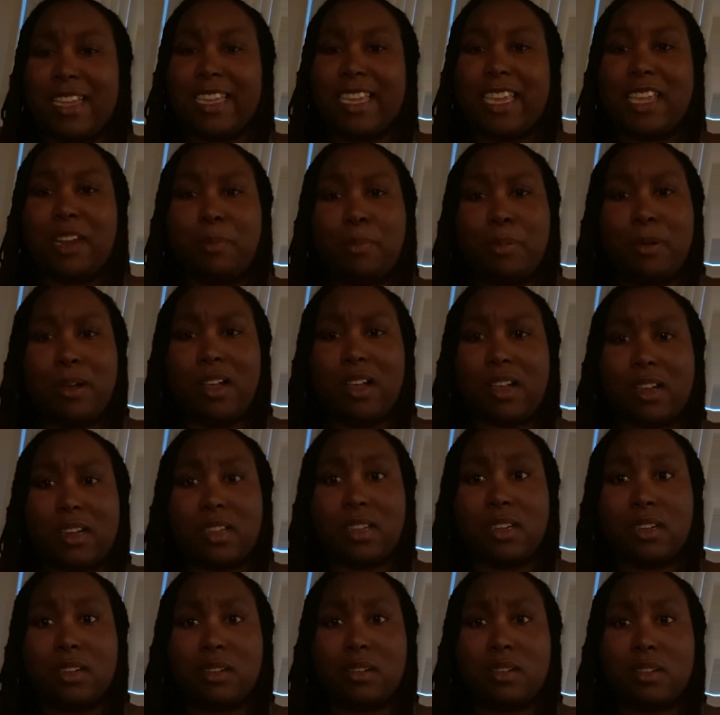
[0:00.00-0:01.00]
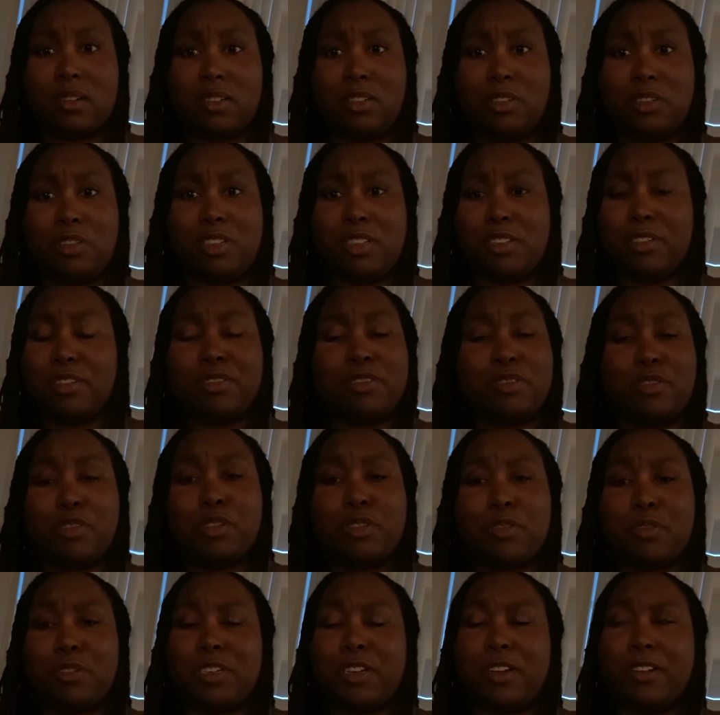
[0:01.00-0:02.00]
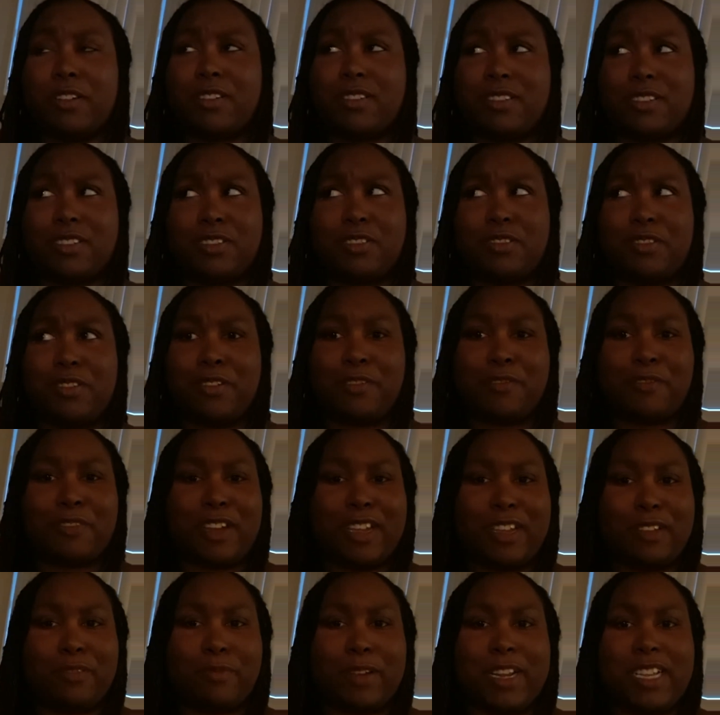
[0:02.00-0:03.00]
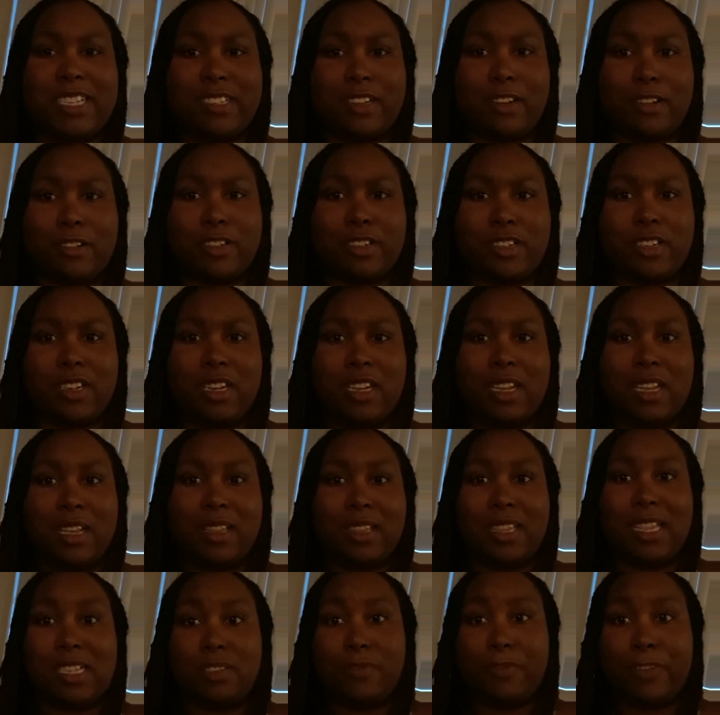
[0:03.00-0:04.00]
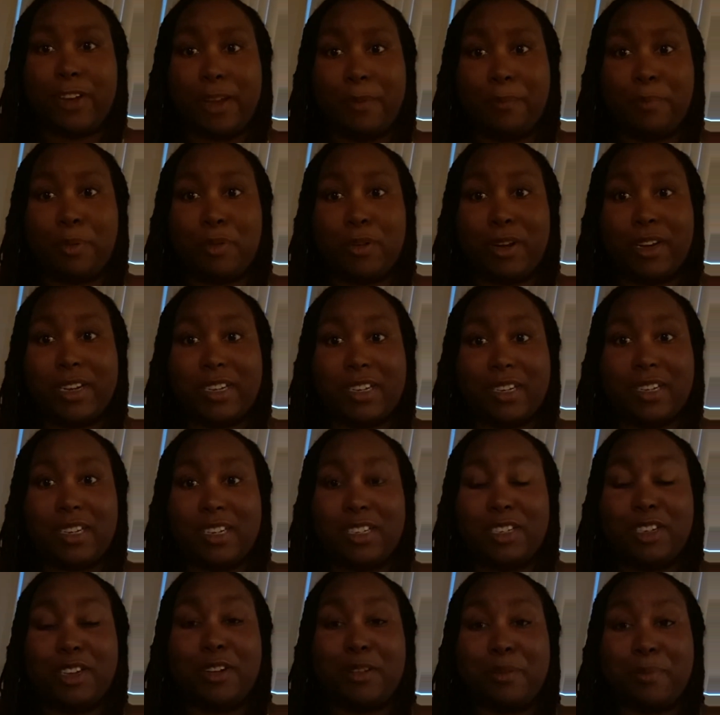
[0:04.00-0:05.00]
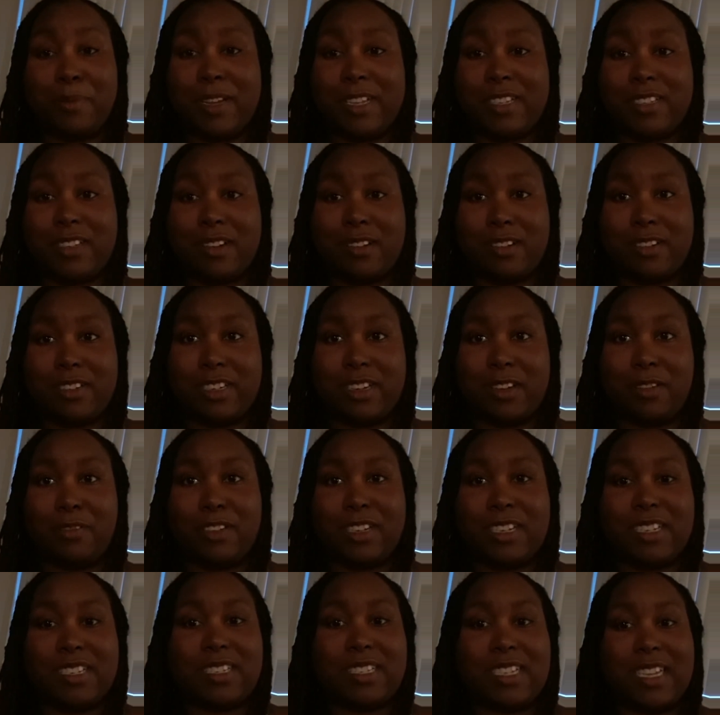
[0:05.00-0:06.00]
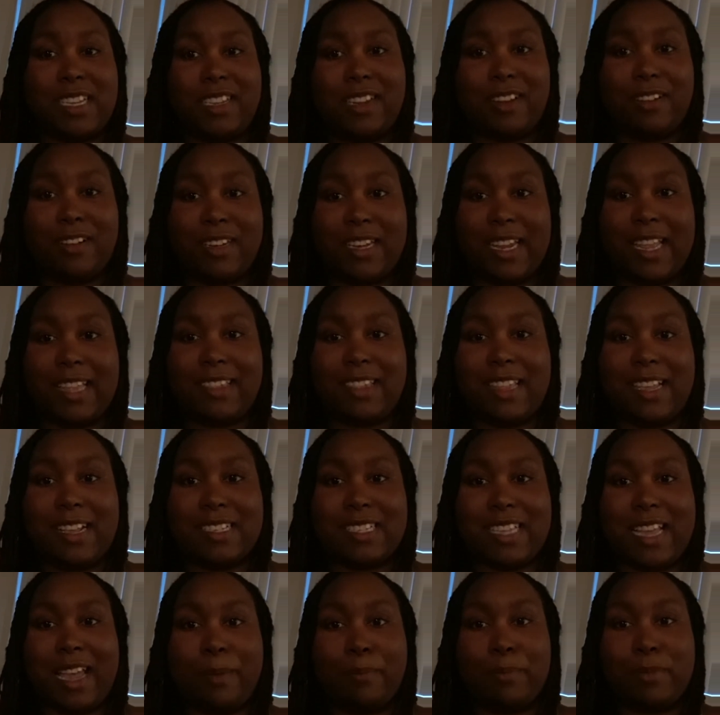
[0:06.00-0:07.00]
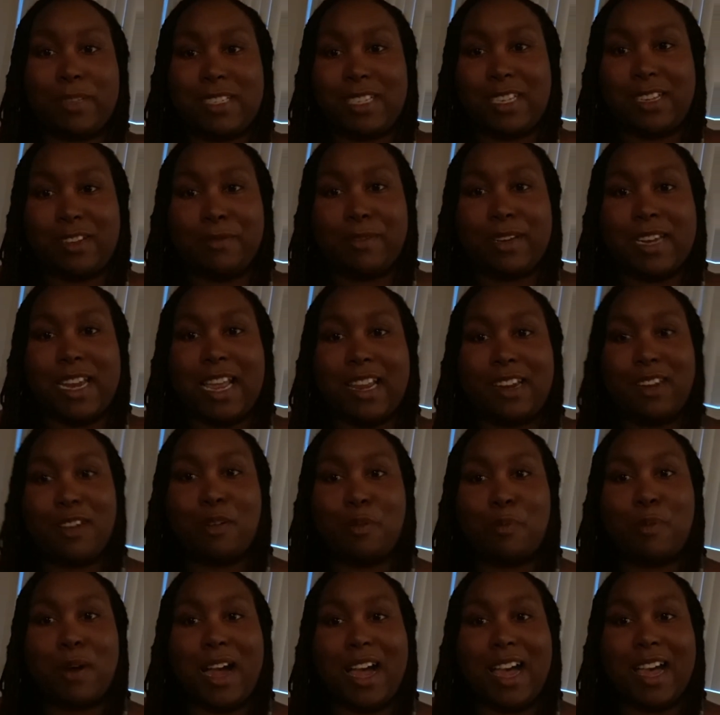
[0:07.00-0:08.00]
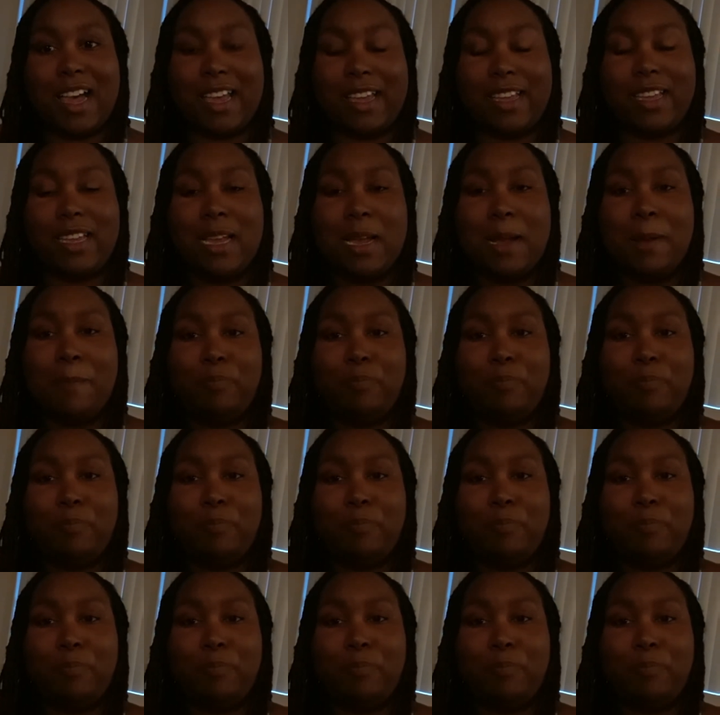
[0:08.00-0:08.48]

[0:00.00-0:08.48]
Get a book. Do your freaking research. That's very important. Do your research. Don't just sit there and let things happen to you and not know why.